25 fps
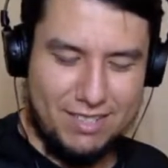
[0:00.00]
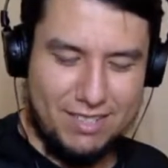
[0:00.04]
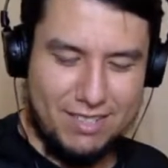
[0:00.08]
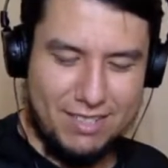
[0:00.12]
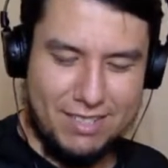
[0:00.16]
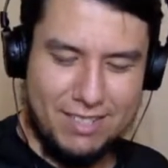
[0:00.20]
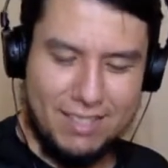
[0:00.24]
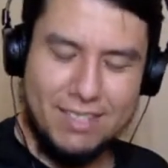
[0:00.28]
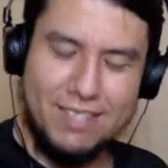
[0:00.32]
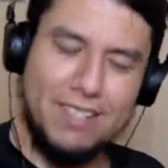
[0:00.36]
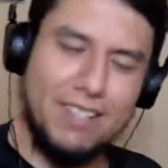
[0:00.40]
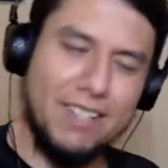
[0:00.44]

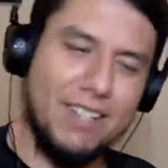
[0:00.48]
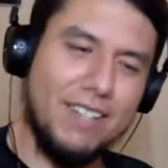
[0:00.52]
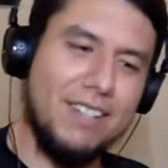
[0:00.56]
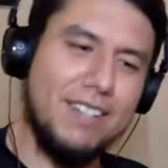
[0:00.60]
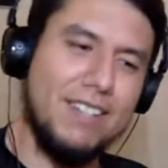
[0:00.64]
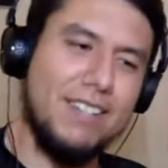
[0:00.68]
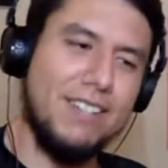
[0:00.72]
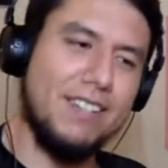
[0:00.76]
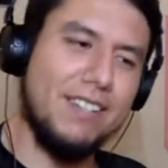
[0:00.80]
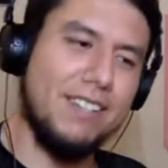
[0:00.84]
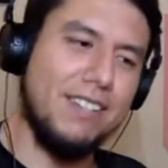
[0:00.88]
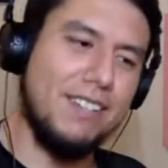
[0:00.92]
and
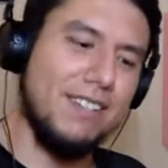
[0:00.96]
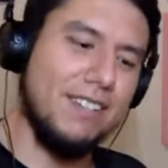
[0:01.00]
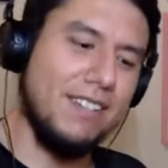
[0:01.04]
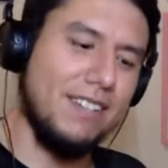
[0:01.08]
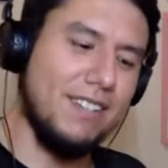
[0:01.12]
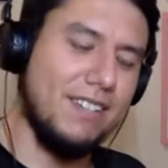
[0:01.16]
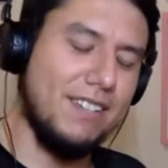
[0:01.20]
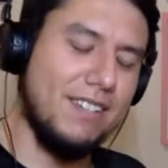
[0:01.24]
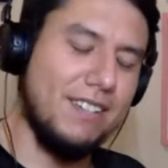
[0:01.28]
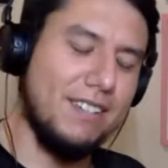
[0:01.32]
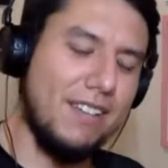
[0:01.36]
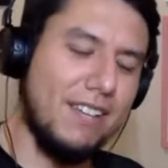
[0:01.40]
then
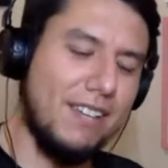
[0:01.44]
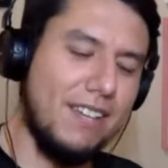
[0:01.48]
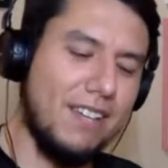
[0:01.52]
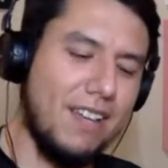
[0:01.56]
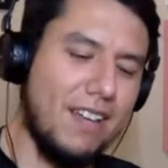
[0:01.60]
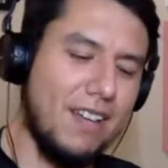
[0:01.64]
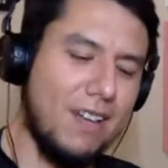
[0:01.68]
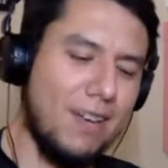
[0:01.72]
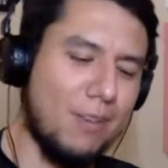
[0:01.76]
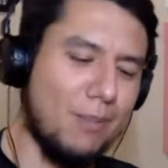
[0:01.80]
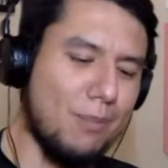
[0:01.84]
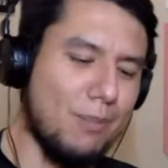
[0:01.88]
he said he
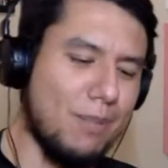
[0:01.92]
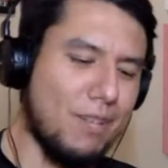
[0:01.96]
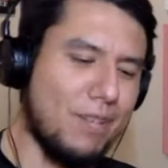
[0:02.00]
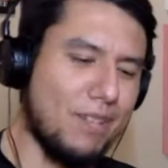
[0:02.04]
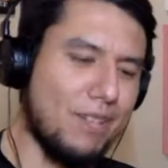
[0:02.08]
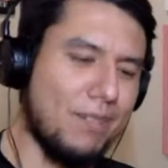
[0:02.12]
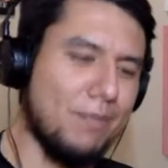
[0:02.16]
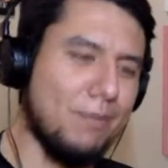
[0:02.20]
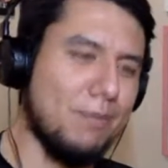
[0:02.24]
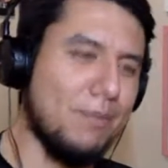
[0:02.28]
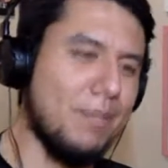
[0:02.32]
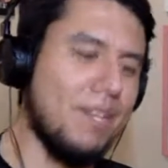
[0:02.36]
had a
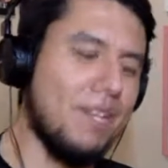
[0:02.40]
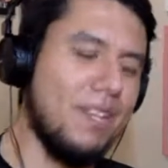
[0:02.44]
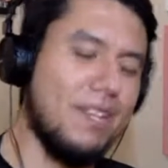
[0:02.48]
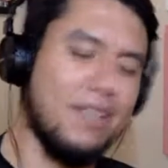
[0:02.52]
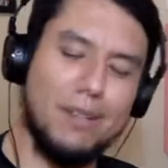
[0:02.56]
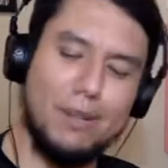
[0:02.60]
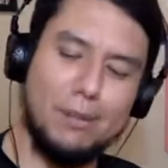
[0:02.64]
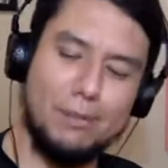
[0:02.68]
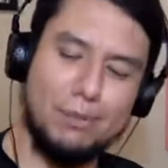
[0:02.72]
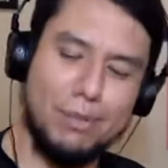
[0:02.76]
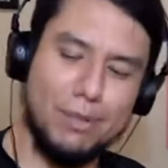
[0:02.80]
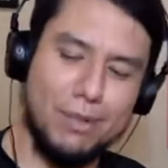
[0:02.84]
mixed
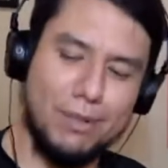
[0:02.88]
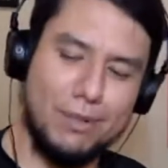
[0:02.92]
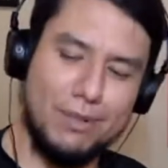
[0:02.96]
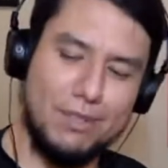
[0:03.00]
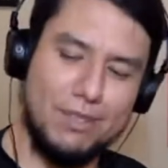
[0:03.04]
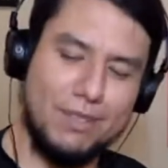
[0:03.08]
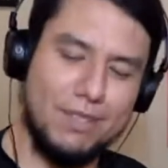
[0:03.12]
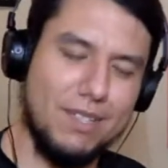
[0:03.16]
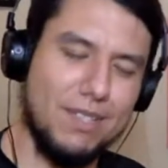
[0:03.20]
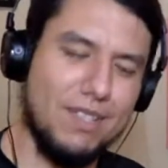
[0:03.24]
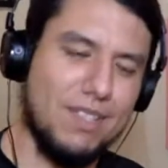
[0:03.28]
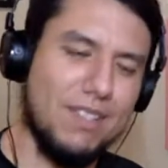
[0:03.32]
media
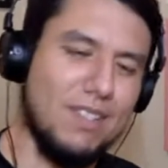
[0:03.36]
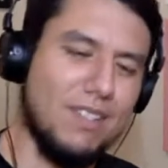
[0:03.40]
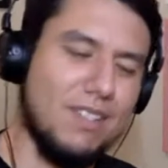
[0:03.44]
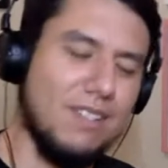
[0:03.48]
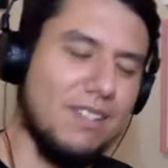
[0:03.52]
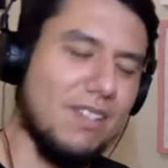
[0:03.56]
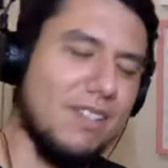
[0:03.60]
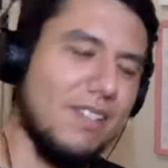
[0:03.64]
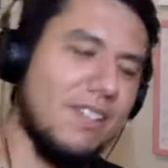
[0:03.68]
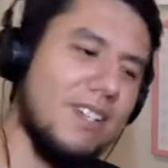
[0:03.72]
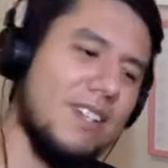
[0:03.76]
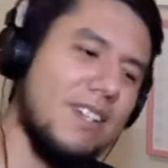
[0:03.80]
approach to it.
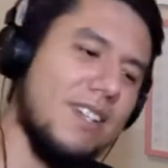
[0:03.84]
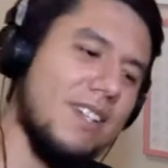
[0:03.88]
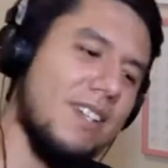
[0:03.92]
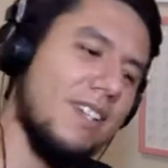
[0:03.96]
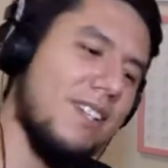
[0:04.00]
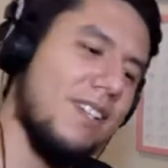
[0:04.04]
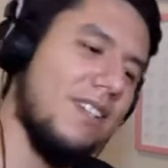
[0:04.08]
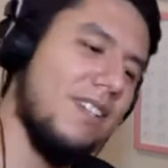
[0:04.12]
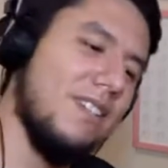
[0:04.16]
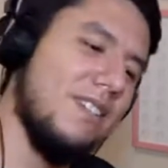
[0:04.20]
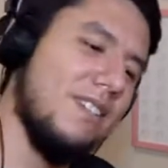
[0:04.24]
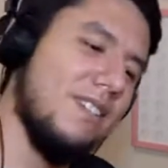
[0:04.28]

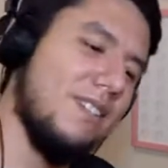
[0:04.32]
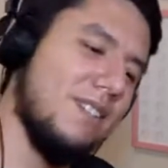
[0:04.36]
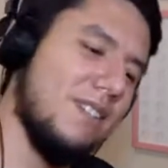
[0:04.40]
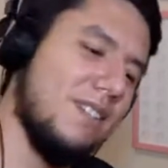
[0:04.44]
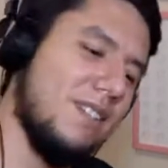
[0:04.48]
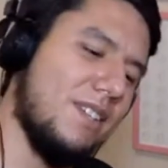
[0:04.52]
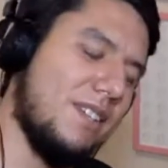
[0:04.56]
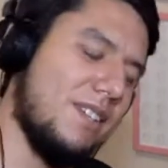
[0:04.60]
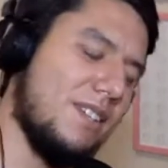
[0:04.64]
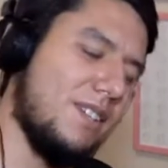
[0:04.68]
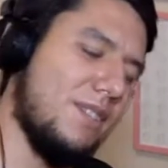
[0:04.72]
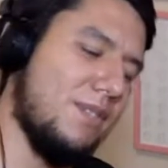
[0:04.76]
So
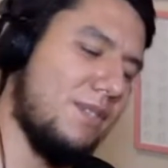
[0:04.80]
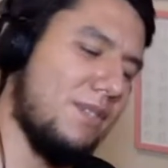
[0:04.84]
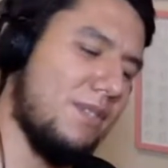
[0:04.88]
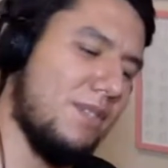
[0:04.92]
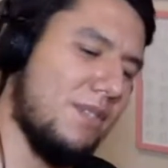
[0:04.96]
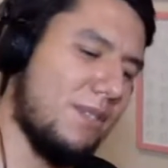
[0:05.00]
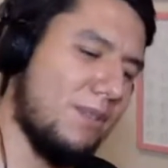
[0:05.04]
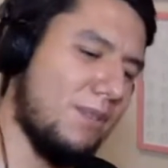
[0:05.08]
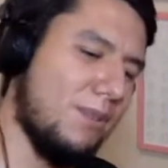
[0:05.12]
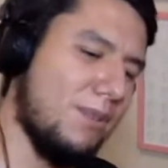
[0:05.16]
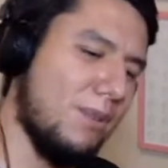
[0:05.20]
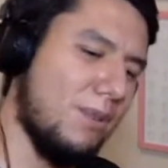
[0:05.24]
like there was
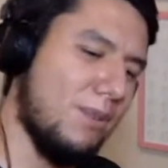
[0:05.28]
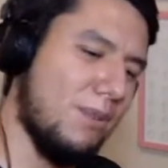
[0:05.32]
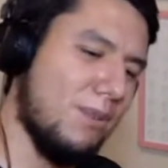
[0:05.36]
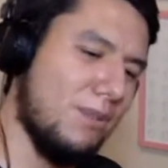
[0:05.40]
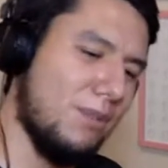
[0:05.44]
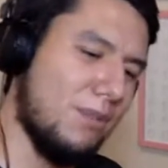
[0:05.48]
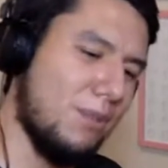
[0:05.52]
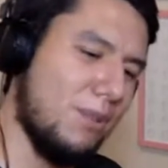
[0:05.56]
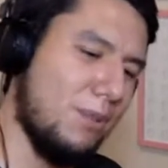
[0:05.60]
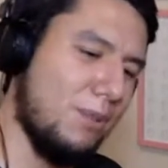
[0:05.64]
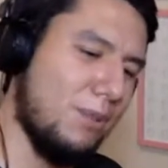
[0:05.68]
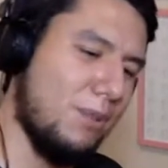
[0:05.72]
like
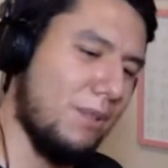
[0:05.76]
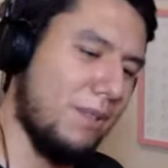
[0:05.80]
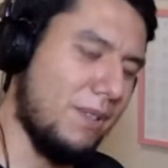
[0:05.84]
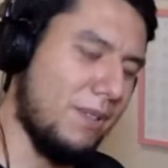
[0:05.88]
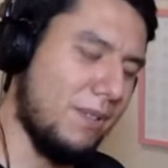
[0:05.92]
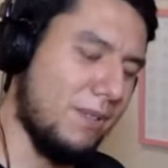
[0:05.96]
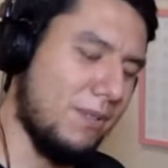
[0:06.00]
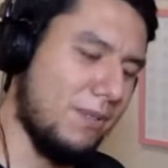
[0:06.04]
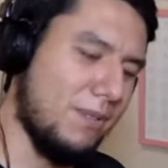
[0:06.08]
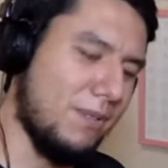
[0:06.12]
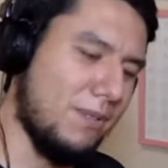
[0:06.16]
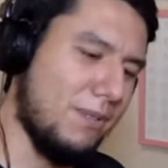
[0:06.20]
rotoscoping,
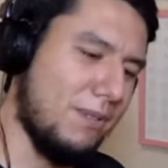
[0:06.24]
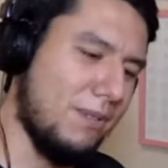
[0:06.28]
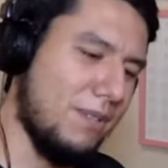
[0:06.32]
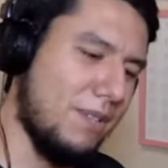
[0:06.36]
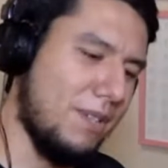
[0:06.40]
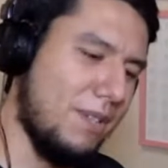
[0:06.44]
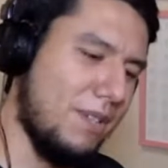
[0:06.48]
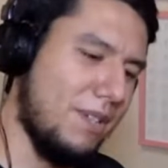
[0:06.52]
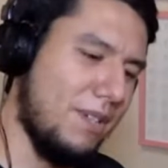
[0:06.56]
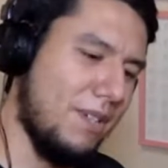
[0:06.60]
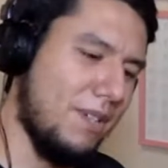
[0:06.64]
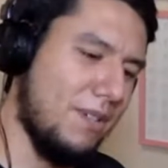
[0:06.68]
there was
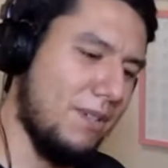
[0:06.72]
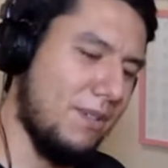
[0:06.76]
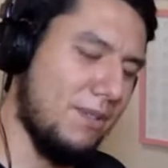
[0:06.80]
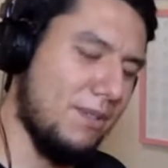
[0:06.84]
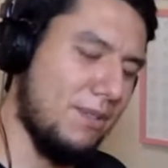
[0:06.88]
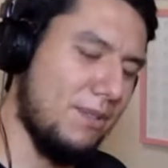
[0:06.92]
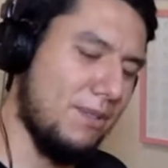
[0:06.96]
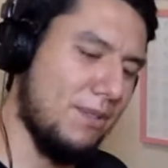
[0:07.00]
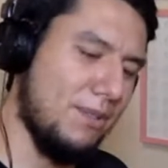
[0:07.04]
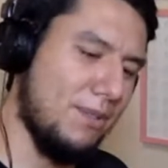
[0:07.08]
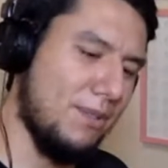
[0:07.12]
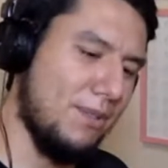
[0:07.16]
3D, there was
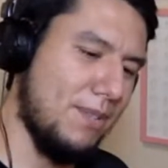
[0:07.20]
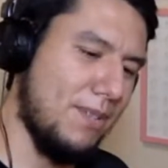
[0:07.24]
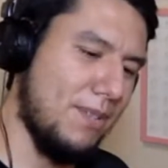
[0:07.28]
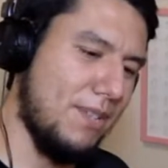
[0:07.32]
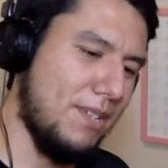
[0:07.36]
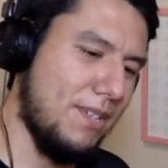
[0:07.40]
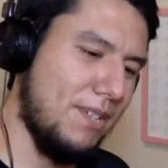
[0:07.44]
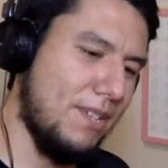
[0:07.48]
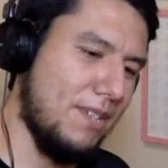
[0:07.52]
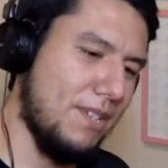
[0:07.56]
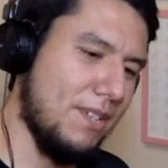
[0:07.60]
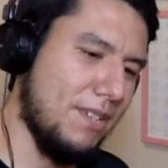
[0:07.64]

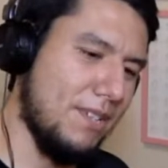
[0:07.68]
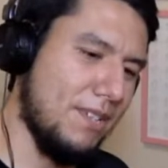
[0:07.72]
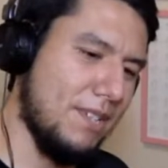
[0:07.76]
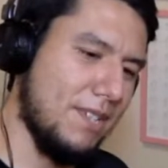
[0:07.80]
2D.